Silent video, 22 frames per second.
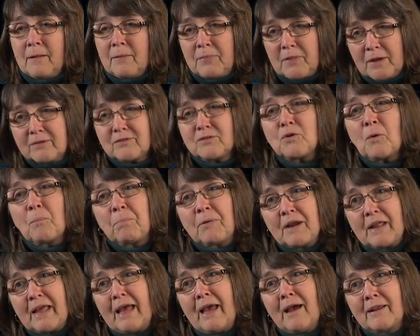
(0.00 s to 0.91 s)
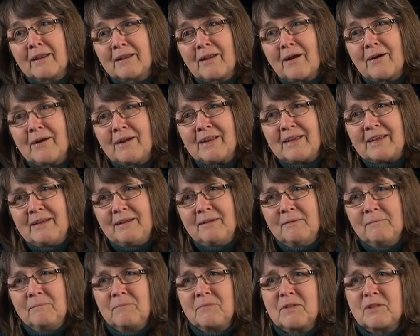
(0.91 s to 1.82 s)
They're still pretty hale and hearty.
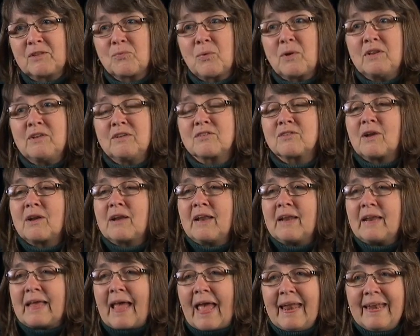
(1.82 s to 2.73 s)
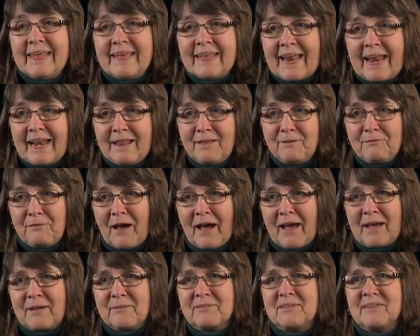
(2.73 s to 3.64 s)
It's when you start hitting 80 and
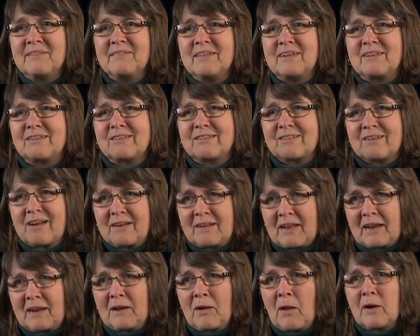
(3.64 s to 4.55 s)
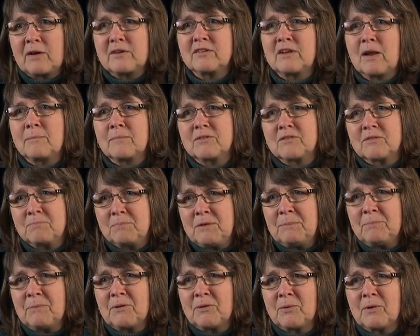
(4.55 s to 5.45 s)
85 that you start getting large numbers of
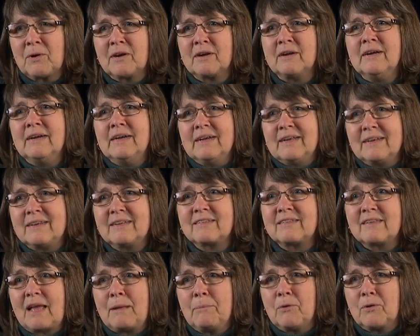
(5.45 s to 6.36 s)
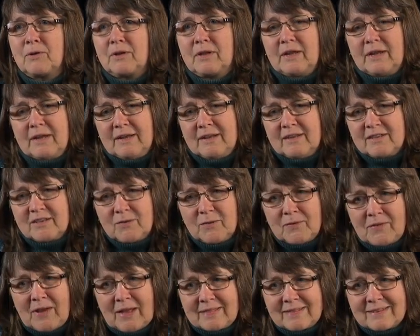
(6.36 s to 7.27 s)
people who are disabled. So
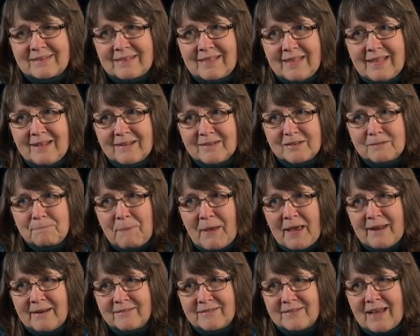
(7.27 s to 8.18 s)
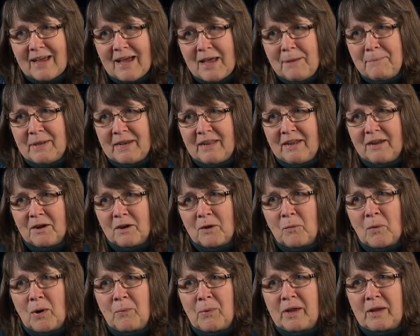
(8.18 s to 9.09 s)
we've got this little span of time in here
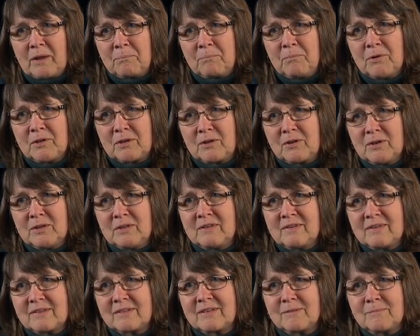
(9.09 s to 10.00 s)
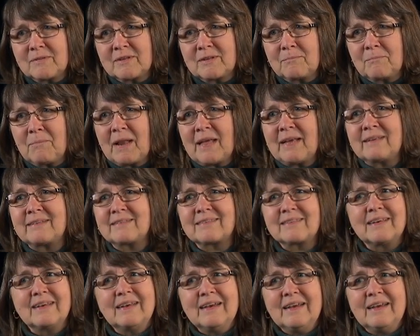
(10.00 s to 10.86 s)
where we could put good systems in place.